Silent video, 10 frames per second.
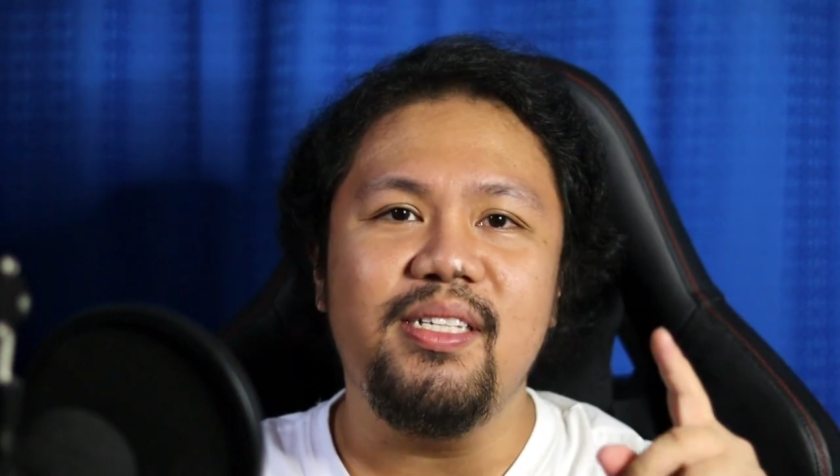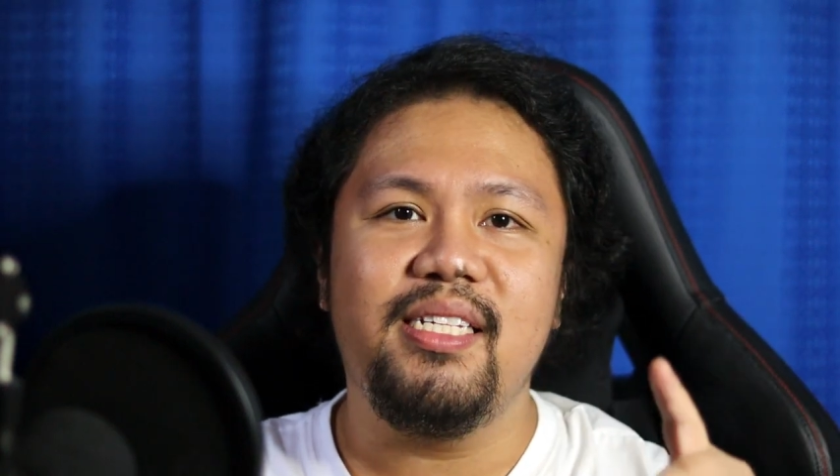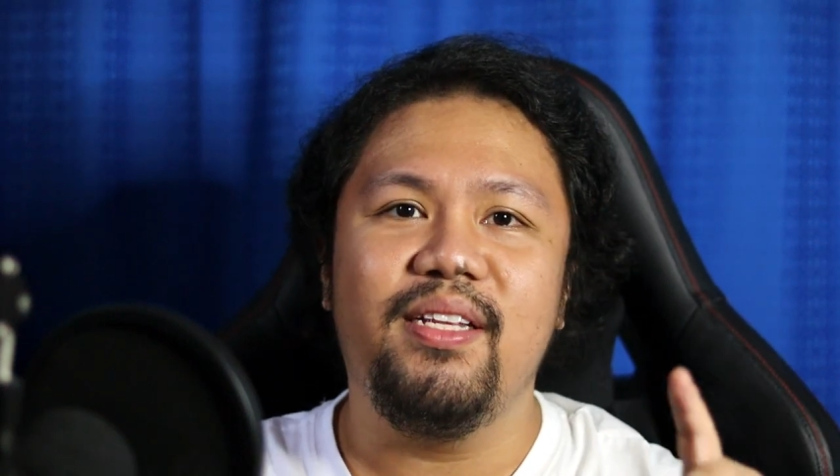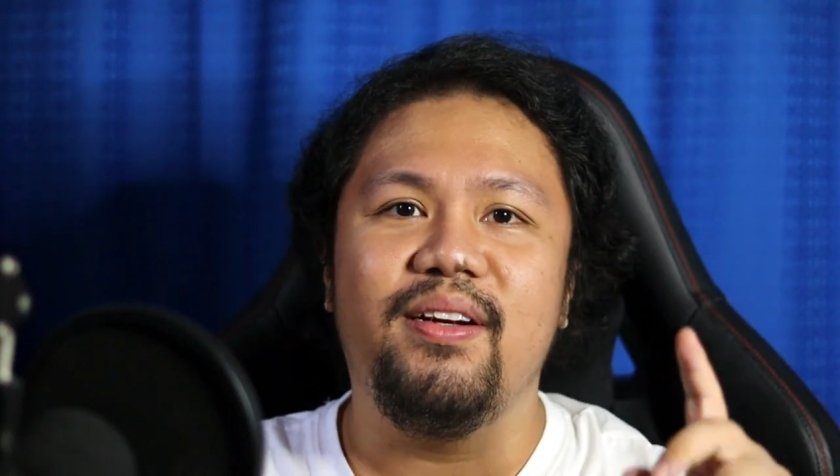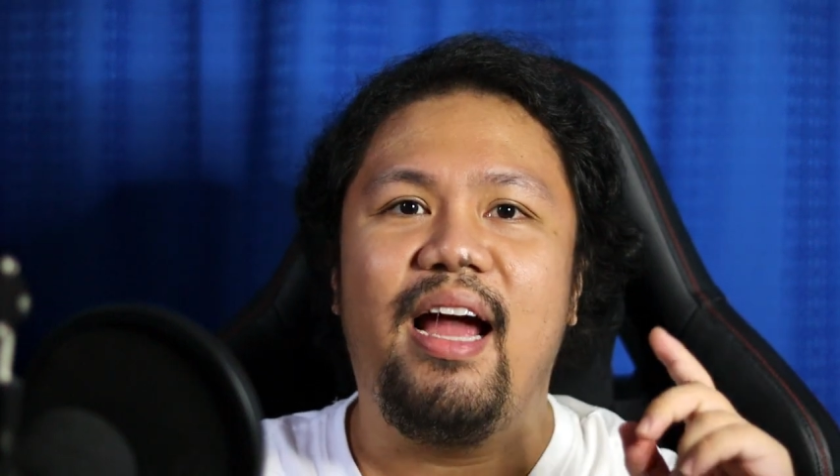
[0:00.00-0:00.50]

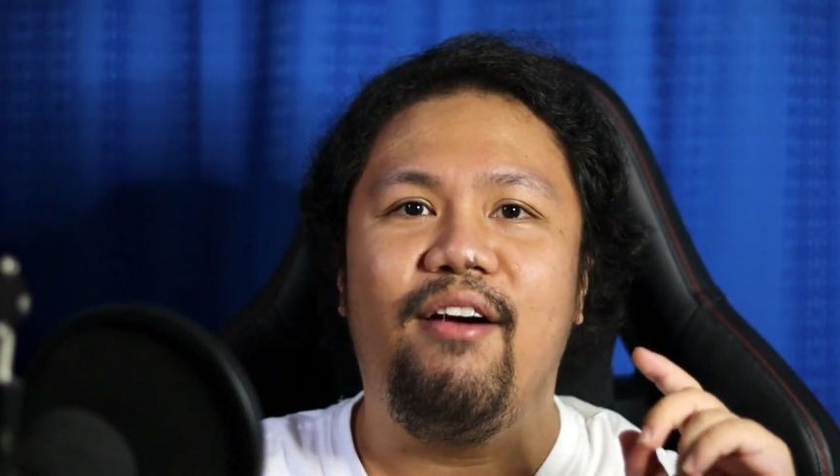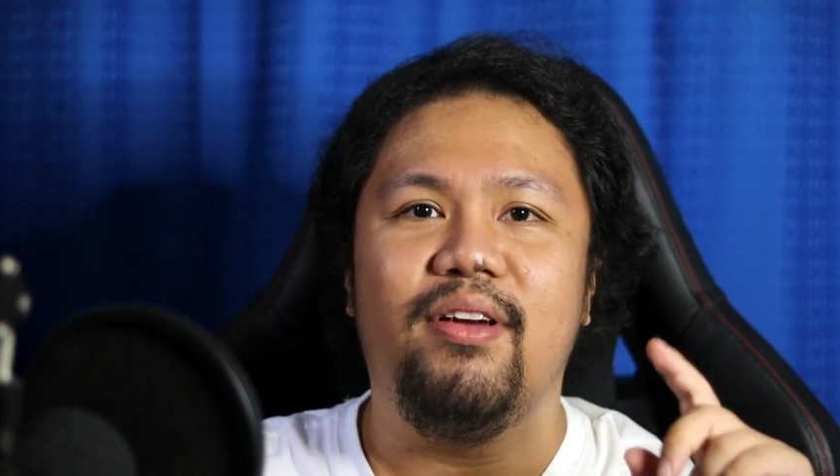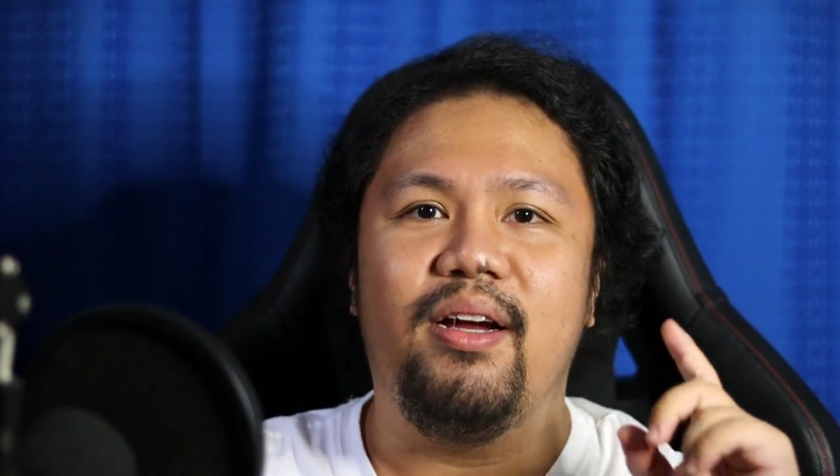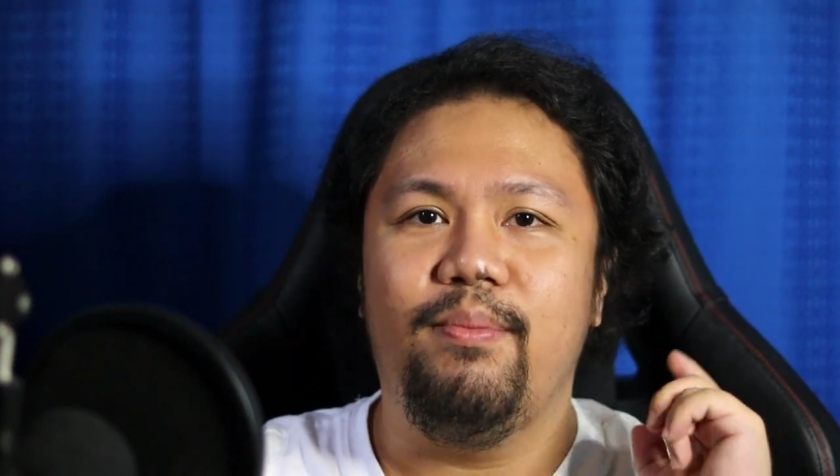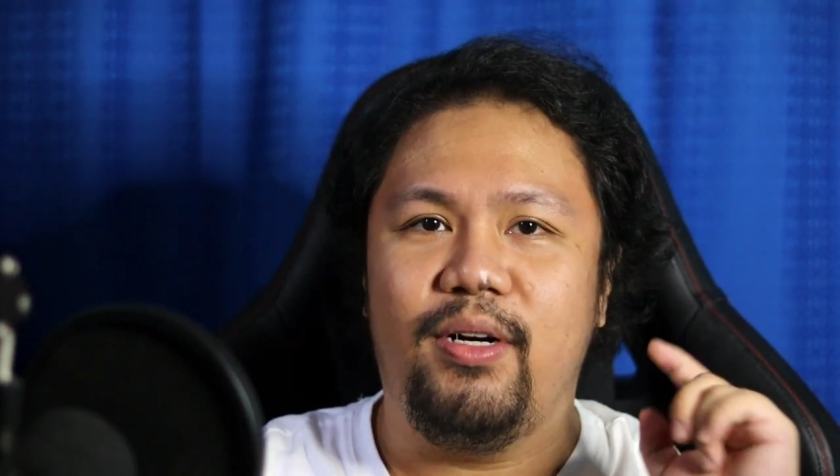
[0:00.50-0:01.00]
consider
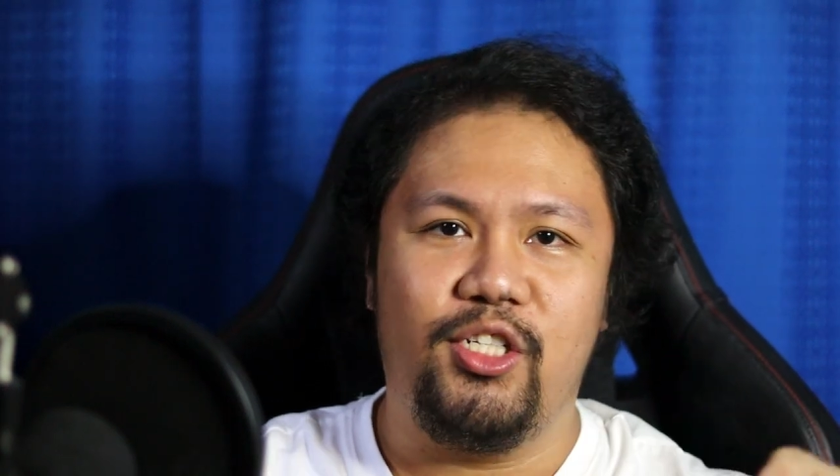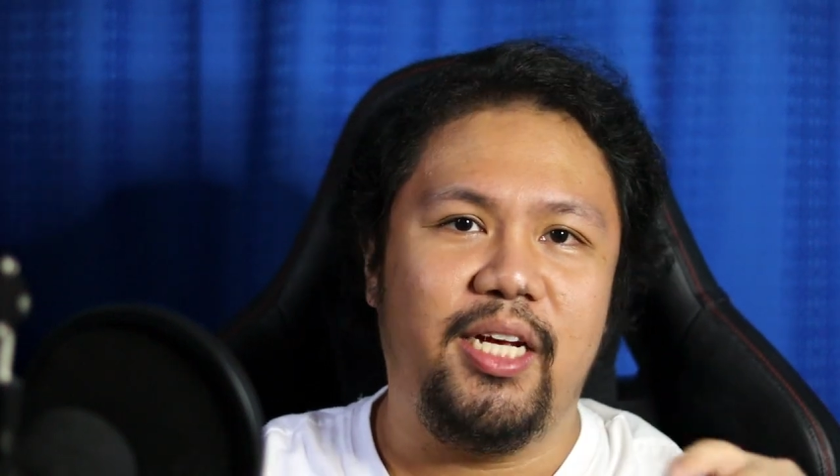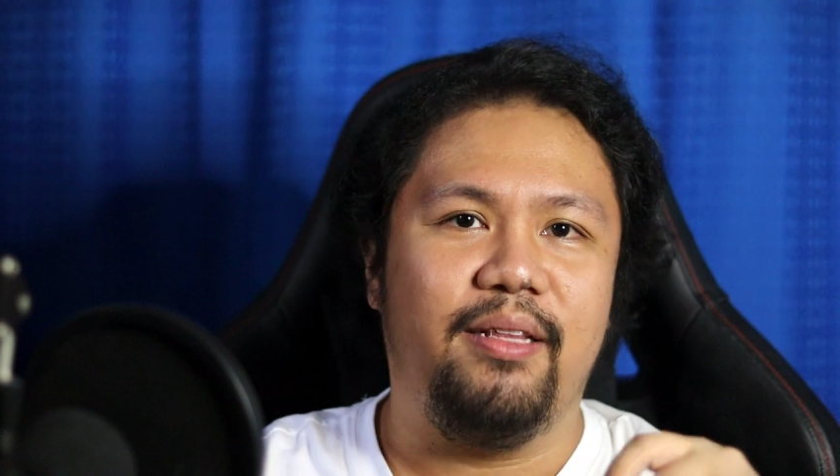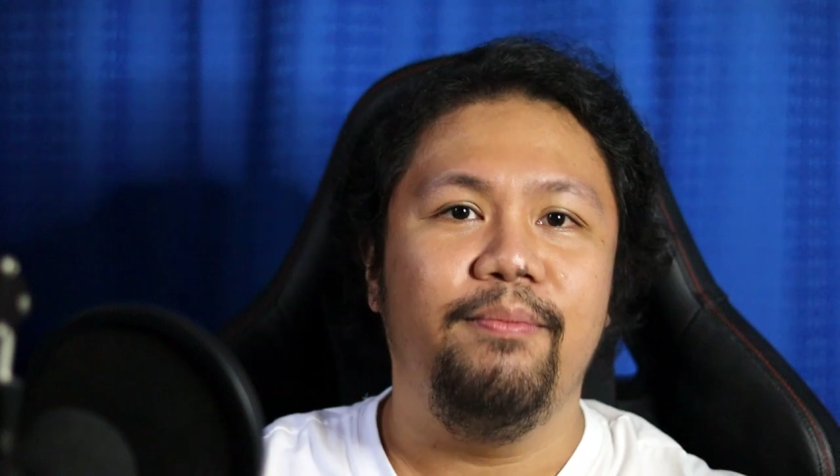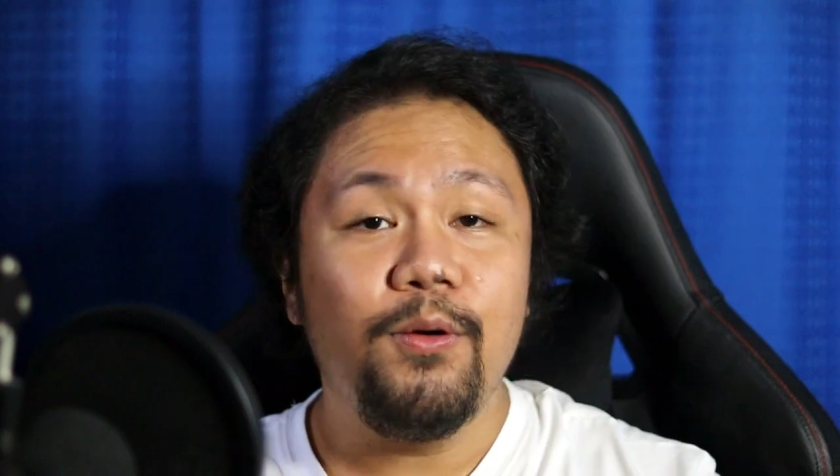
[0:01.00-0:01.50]
having a
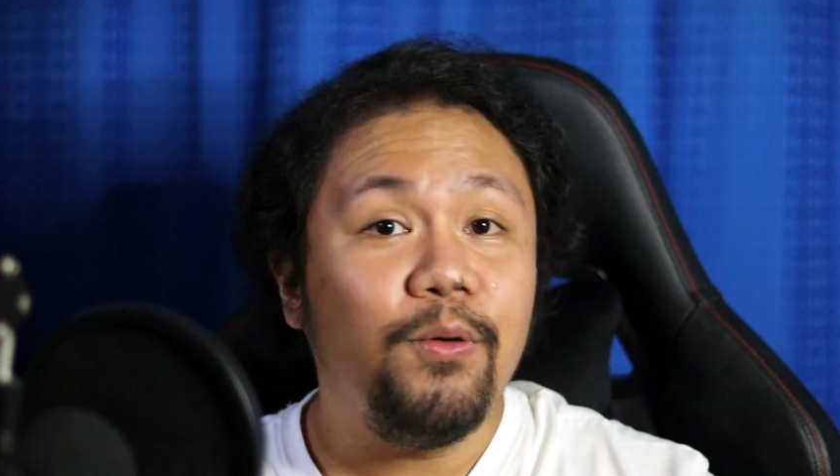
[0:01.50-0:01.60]
budget.